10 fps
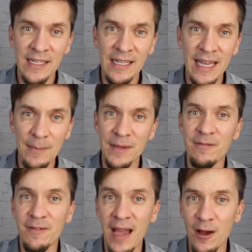can be
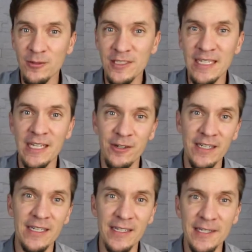found here in
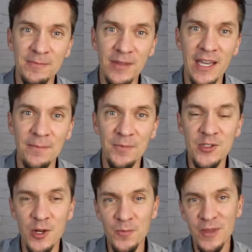Italy. Okay,
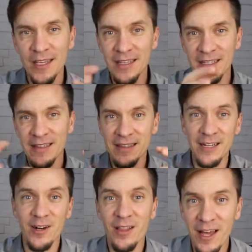so
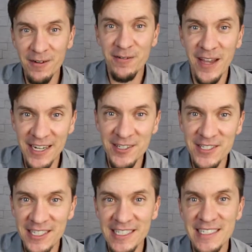there are a lot of
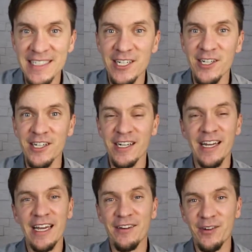factors to consider.
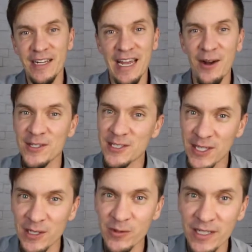Right now it's
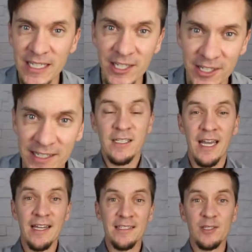looking really good.
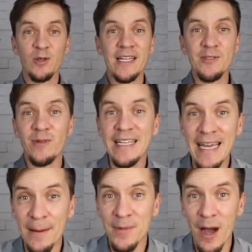Okay, so let's
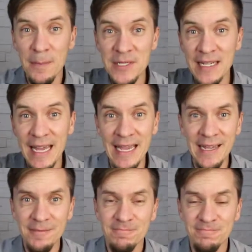recap. Option A,